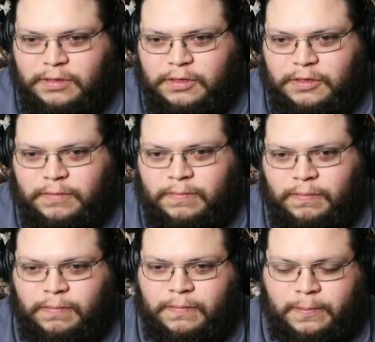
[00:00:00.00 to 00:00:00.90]

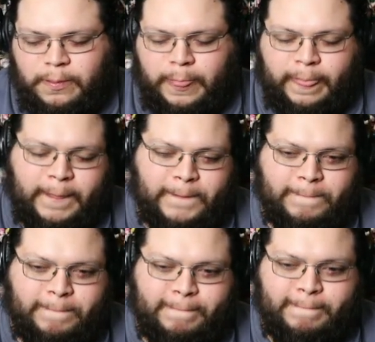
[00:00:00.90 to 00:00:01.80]

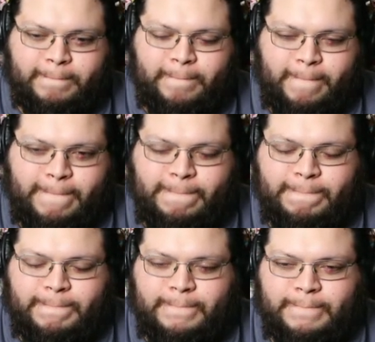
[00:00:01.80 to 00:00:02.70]

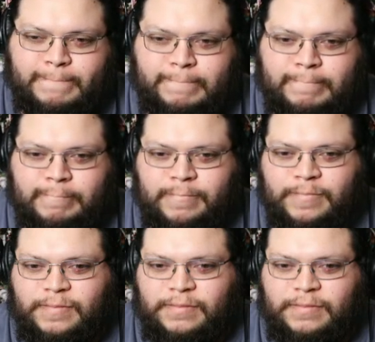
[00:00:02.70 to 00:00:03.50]
This person isn't speaking.